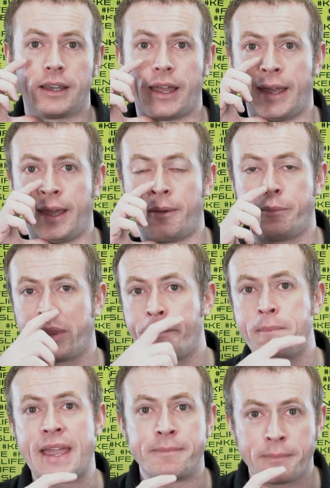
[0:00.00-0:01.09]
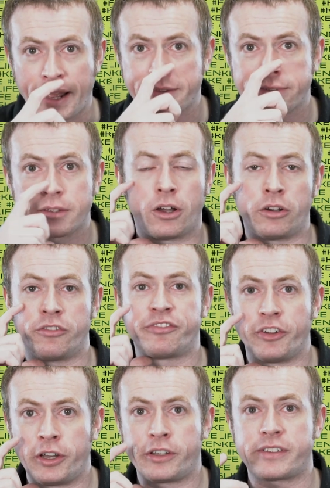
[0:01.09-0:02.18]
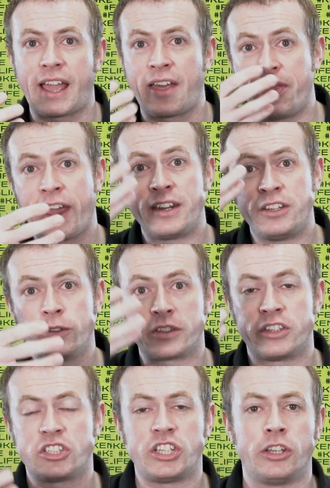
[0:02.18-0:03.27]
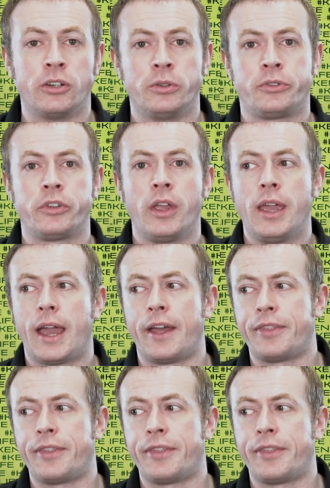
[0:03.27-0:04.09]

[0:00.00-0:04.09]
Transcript: Um, the men mask on first and then using the shields uh,